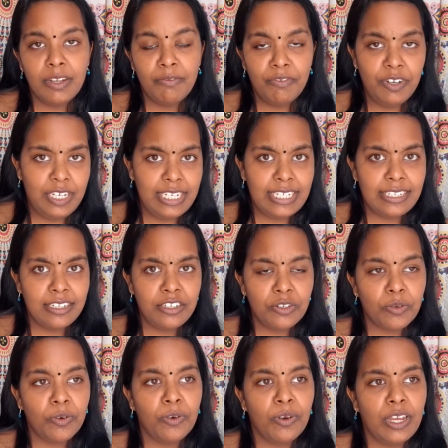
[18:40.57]
for instance,
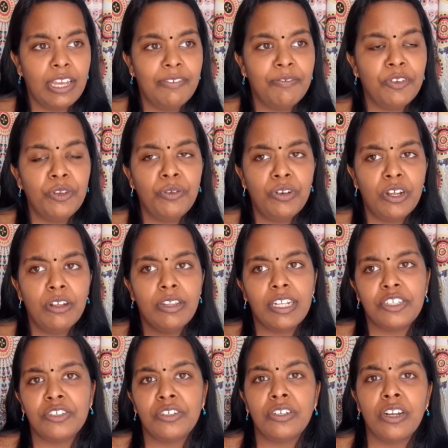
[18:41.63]
or if you know
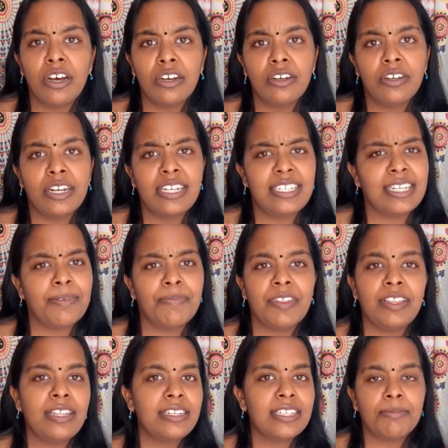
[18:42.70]
that you're not good at
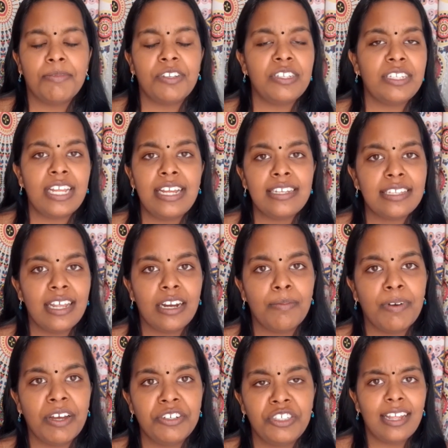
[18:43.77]
something and someone says that
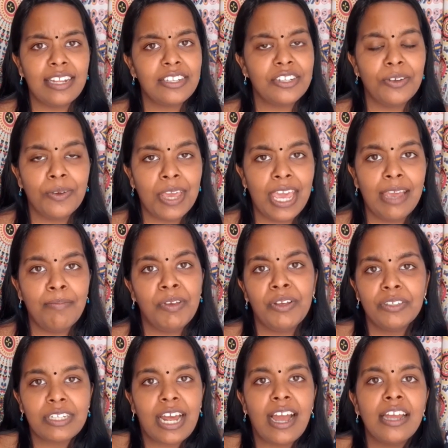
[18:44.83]
about you. That's okay,
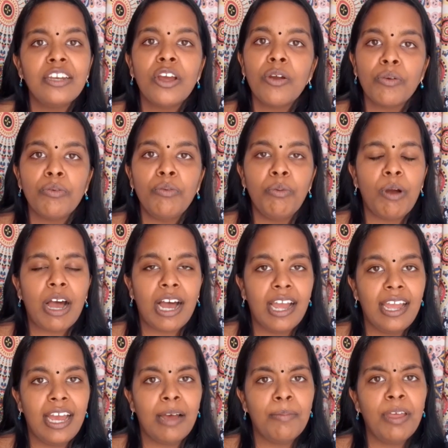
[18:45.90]
because I know who I
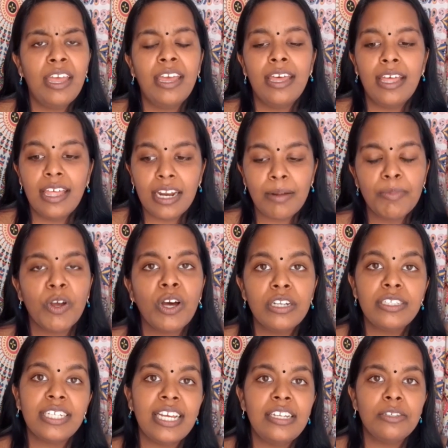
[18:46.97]
am and I'm
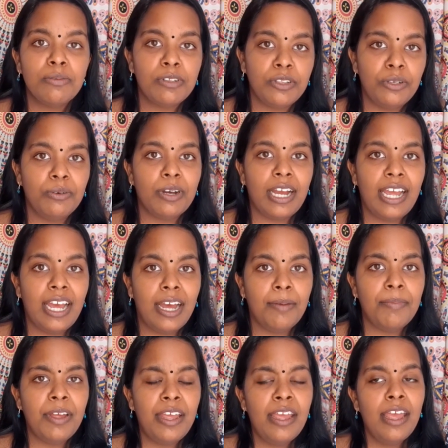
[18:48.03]
content with who I
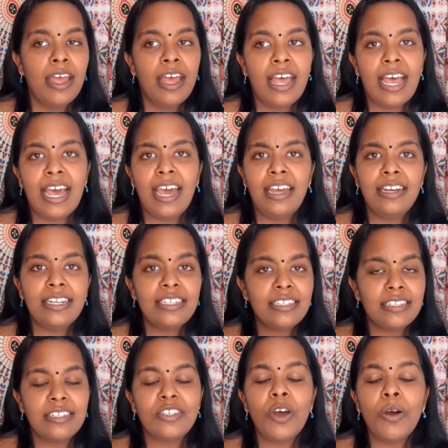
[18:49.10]
am. And it's
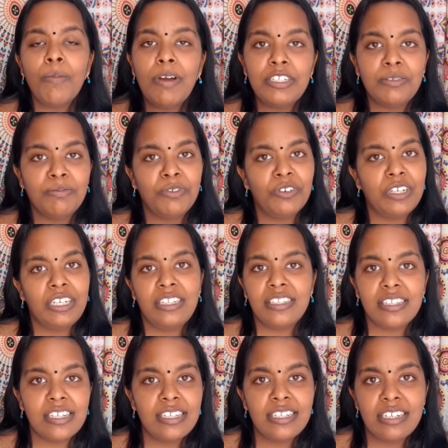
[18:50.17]
so much more
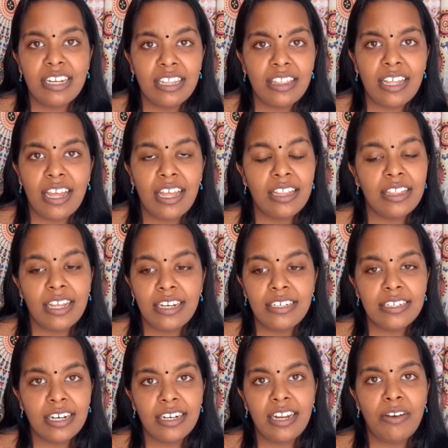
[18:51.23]
easier said than
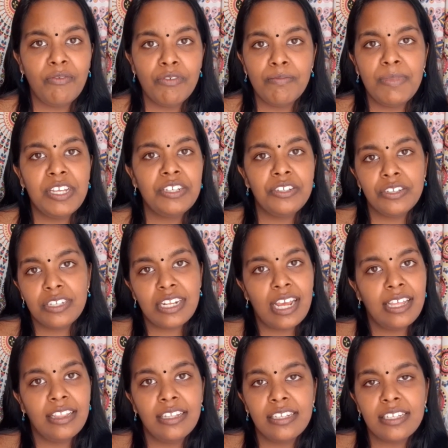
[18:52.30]
done. And for me to
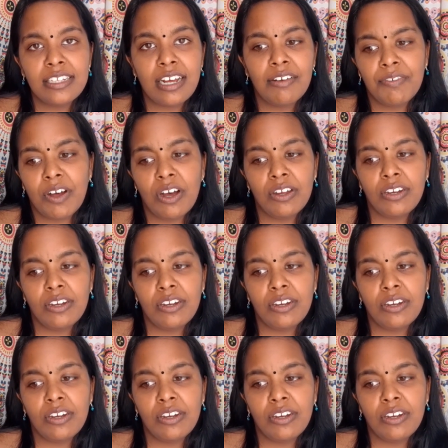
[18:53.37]
say this stuff